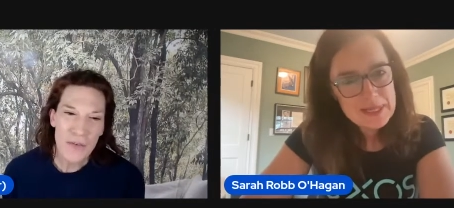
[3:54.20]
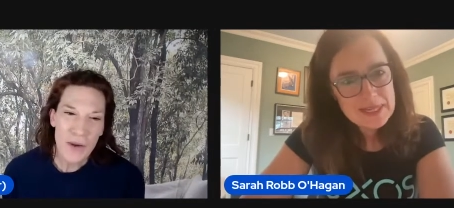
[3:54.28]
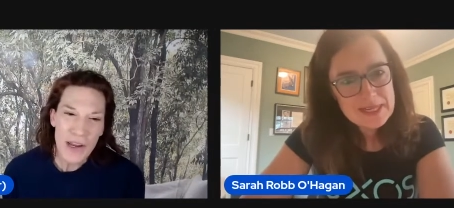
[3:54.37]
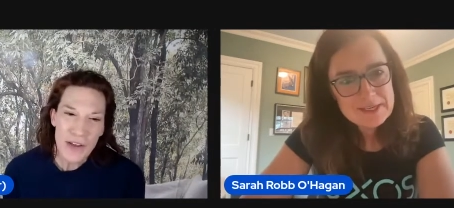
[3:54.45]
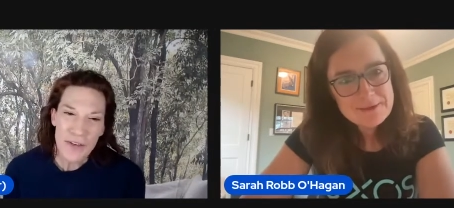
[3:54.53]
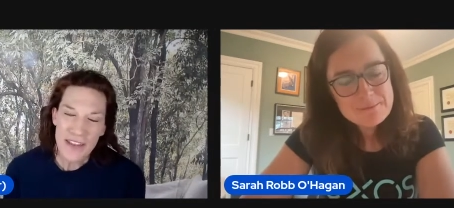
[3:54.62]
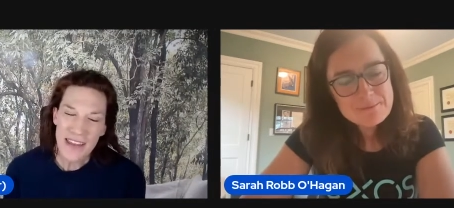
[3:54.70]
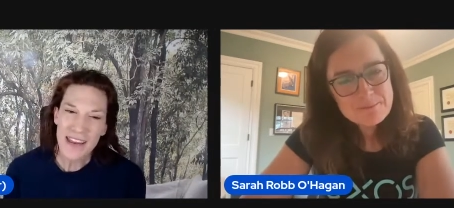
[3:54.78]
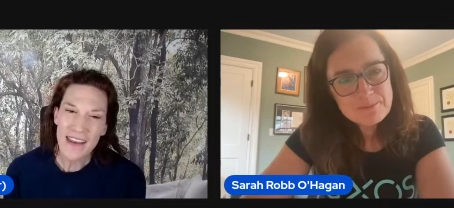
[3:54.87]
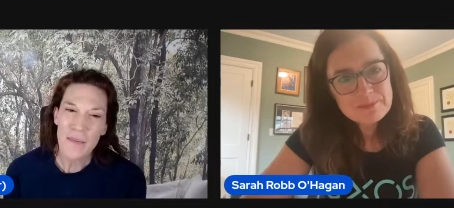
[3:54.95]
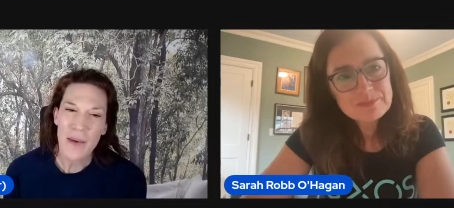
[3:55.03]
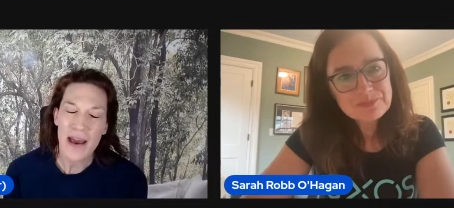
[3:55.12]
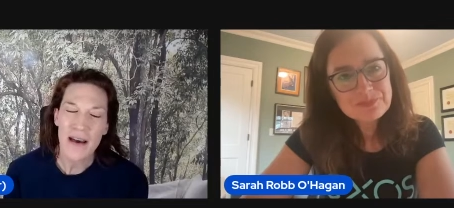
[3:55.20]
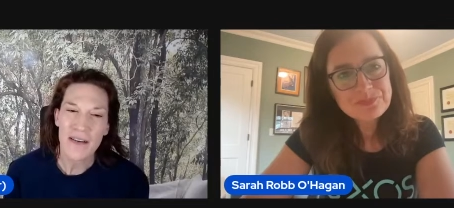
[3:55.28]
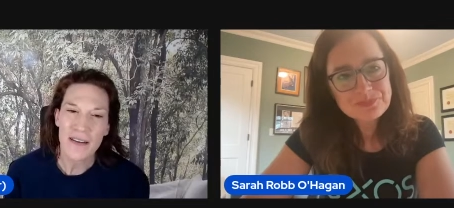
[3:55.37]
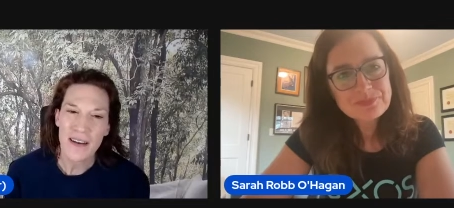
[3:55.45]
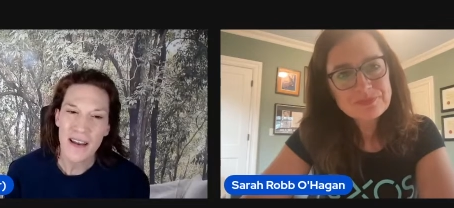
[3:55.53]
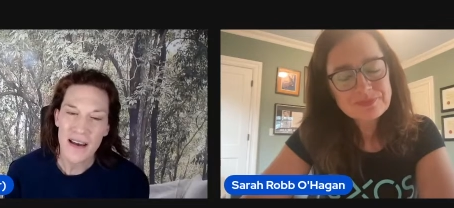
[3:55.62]
Speaker 1: what do you think
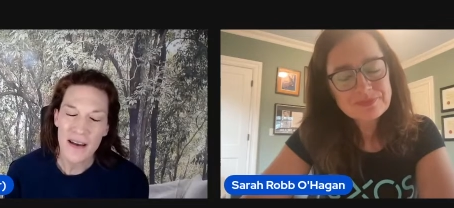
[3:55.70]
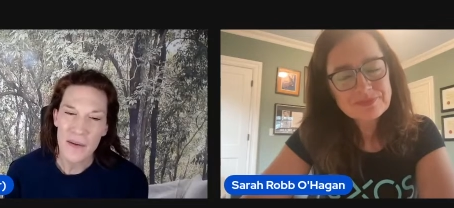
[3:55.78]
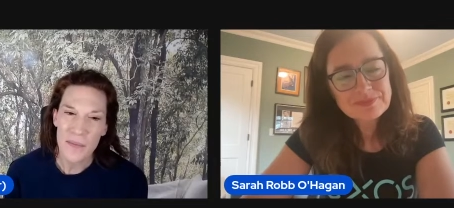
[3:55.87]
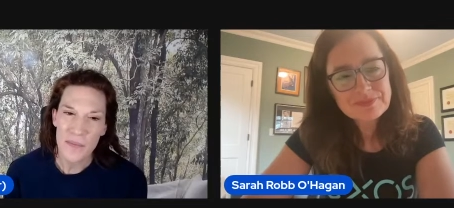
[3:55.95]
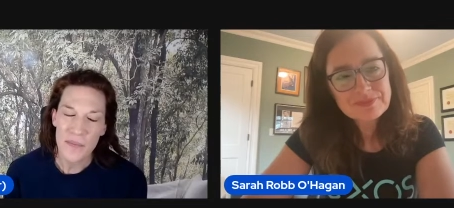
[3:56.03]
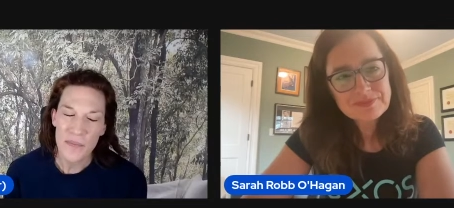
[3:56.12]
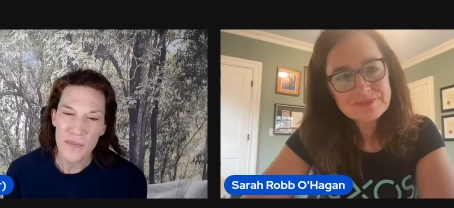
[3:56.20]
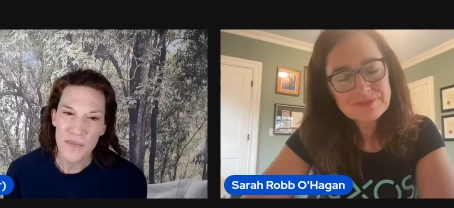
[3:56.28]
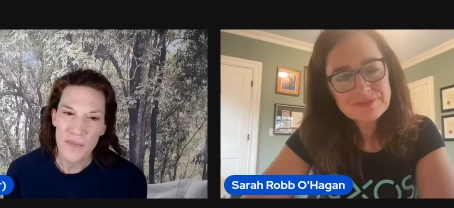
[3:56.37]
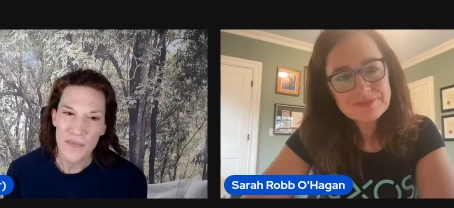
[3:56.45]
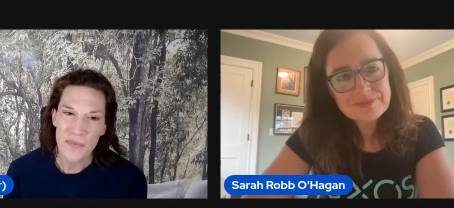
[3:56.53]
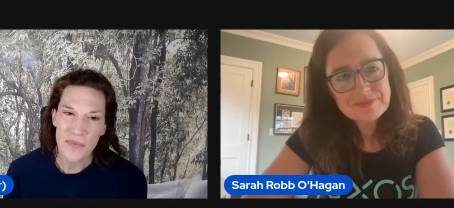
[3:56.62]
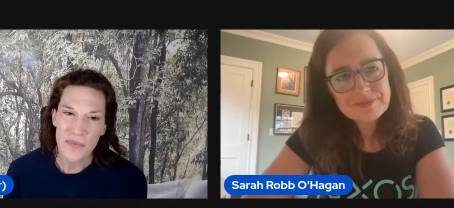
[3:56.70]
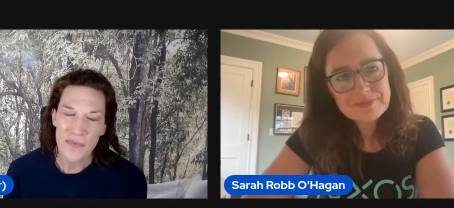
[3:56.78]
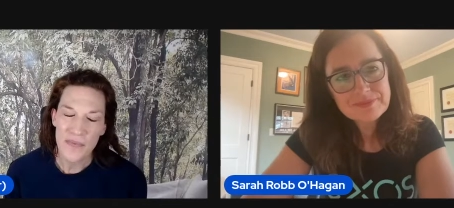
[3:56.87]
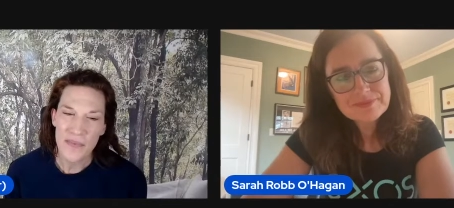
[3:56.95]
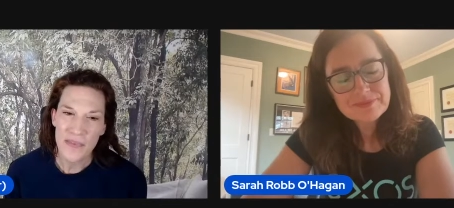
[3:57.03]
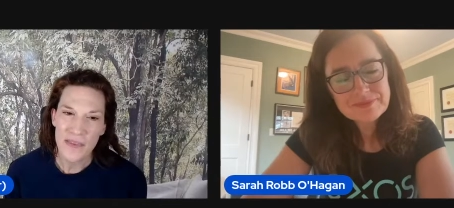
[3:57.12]
about um,
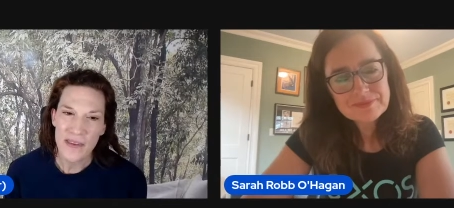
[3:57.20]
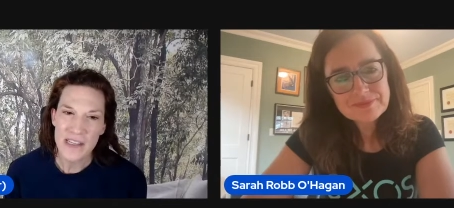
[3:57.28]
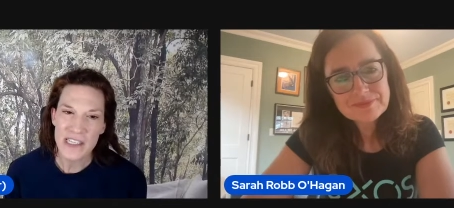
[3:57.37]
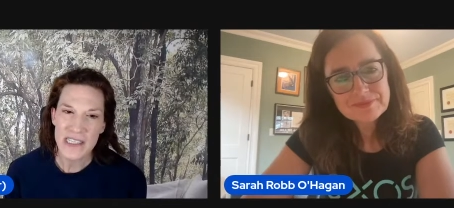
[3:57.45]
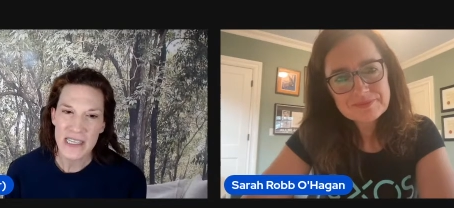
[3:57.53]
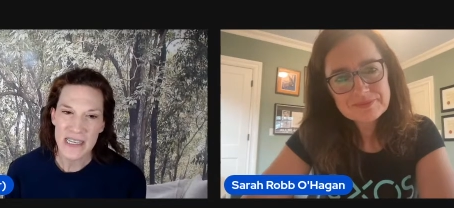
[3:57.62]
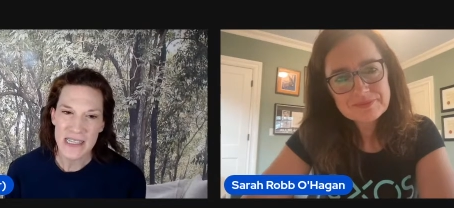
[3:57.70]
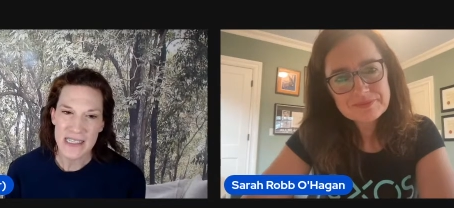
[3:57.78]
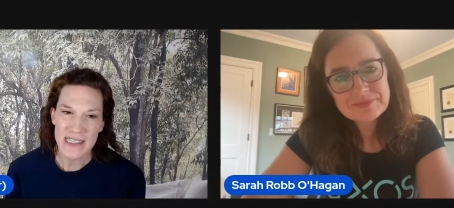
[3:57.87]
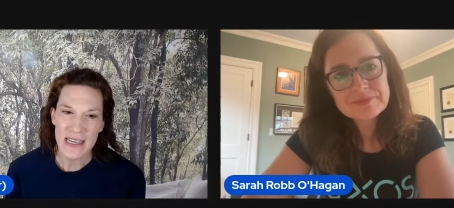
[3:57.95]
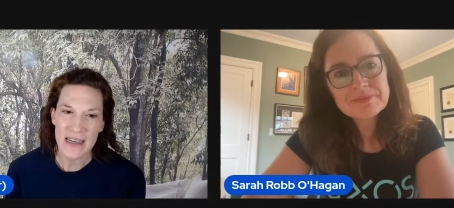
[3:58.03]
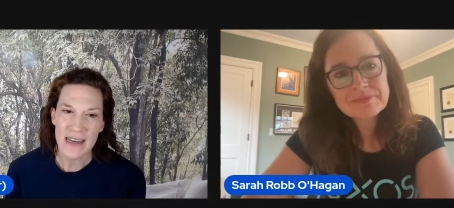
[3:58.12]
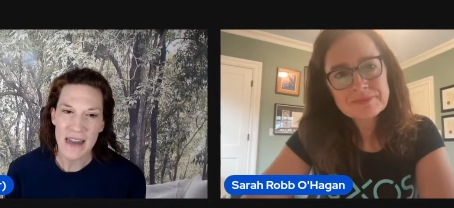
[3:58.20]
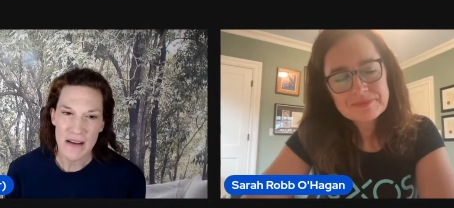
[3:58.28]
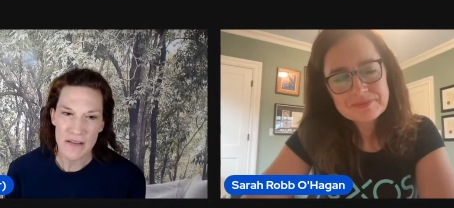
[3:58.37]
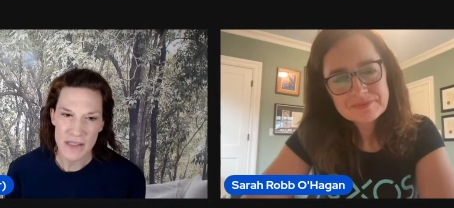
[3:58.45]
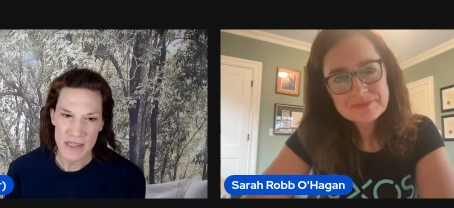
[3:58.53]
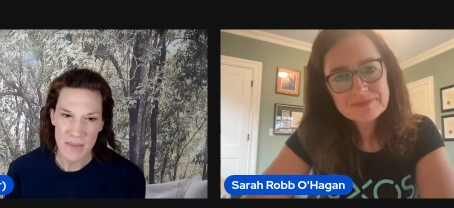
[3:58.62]
Jacinda's
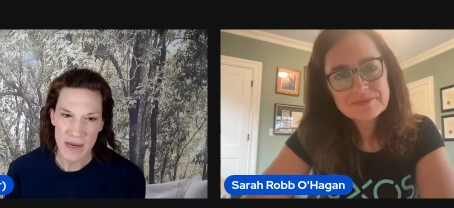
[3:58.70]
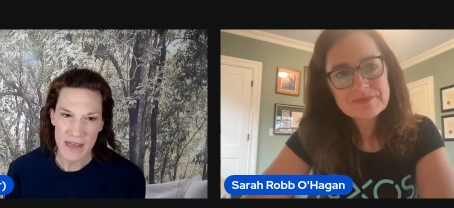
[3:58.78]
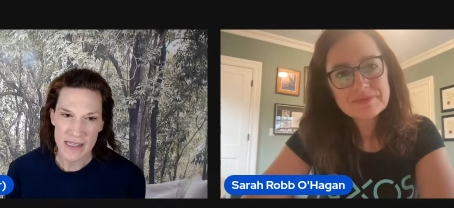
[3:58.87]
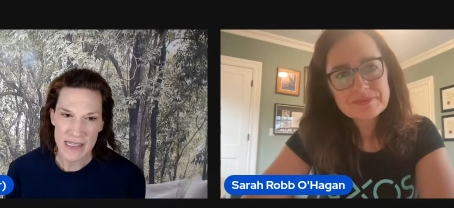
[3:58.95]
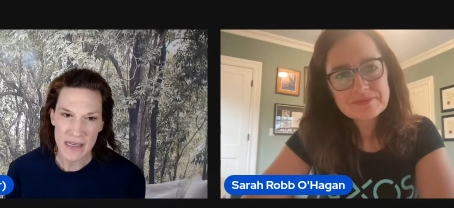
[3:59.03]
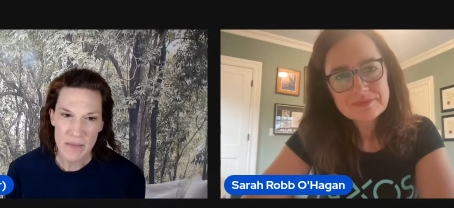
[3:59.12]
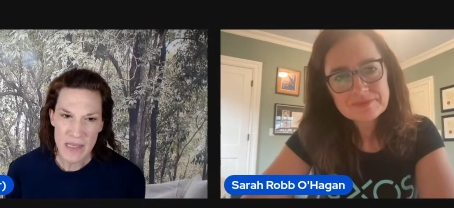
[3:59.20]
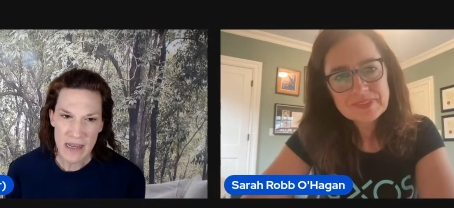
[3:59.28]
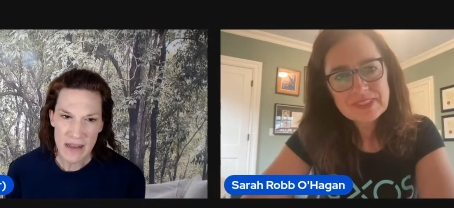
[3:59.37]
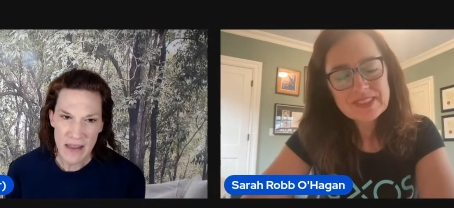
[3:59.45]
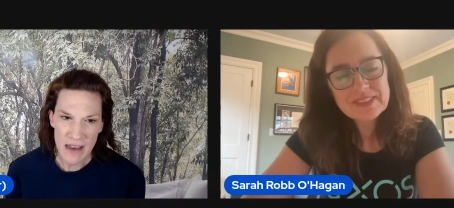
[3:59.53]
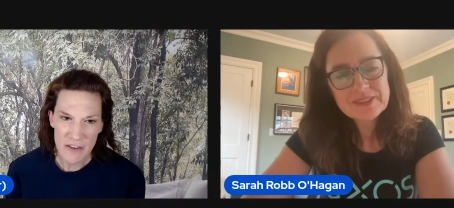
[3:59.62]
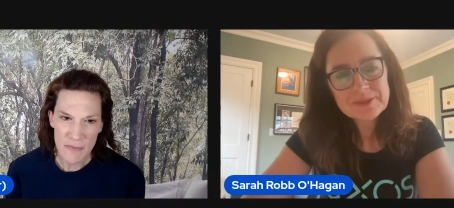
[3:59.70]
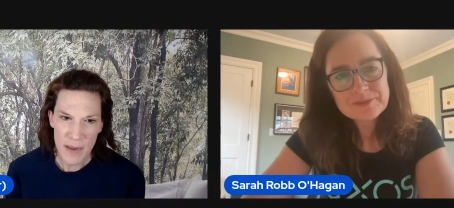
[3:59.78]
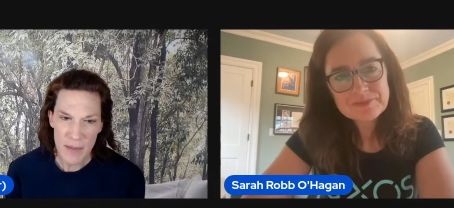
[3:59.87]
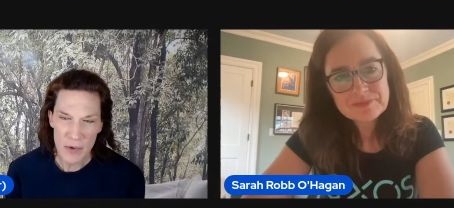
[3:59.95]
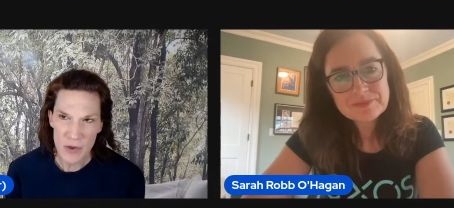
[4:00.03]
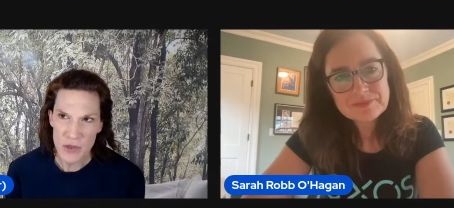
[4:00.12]
announcement? It seems like a lot of people